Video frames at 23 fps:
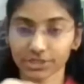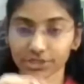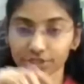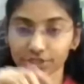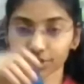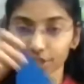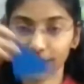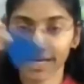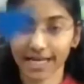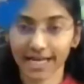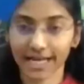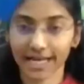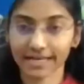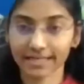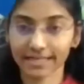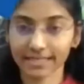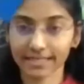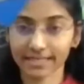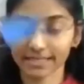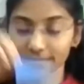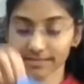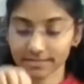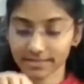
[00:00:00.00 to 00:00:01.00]

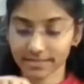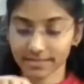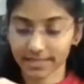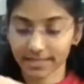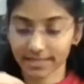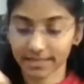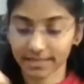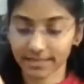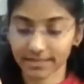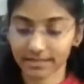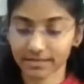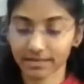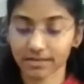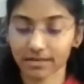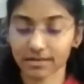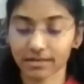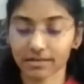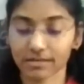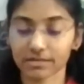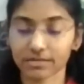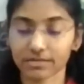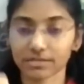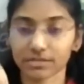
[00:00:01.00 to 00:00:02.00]
triangle is there,
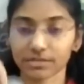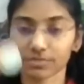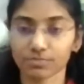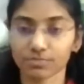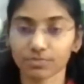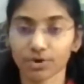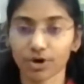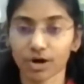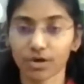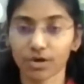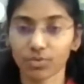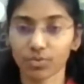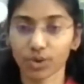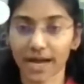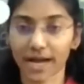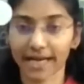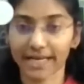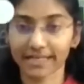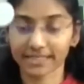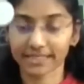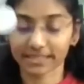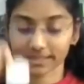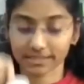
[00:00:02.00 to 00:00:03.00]
small
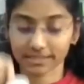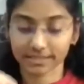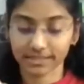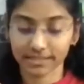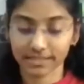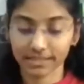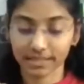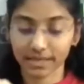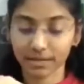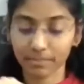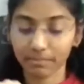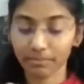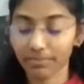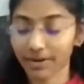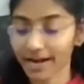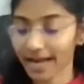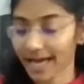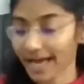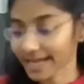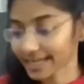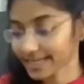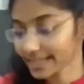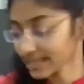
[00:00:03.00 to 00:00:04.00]
white,
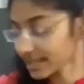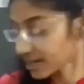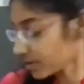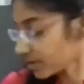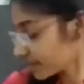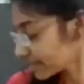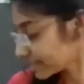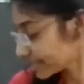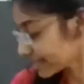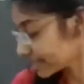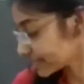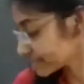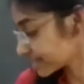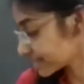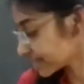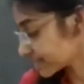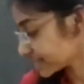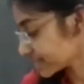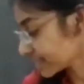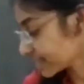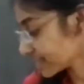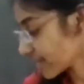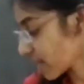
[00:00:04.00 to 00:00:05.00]
black, all these
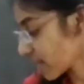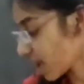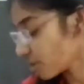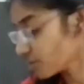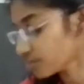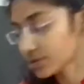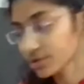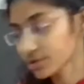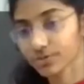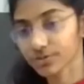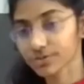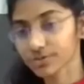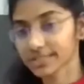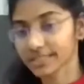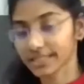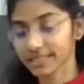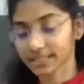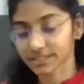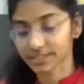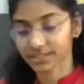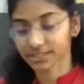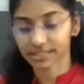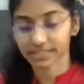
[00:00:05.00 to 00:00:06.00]
are there. How to use
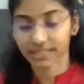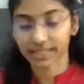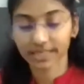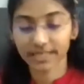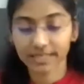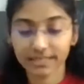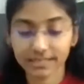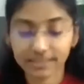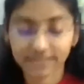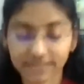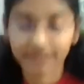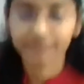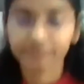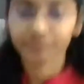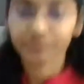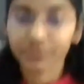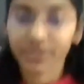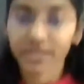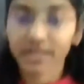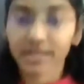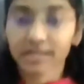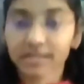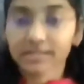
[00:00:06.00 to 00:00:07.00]

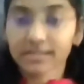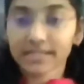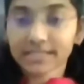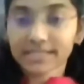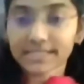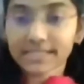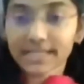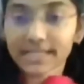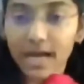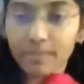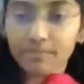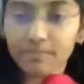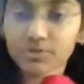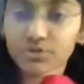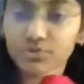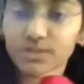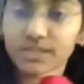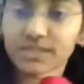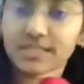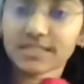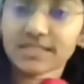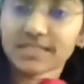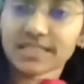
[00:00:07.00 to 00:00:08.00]
this comes
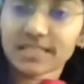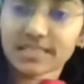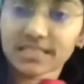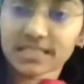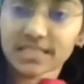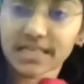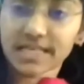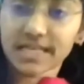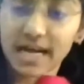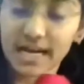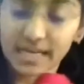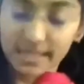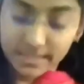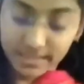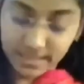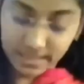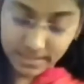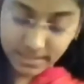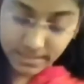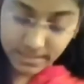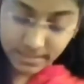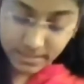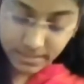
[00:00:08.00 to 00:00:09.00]
with the 60
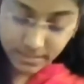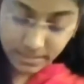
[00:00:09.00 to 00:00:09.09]
cards.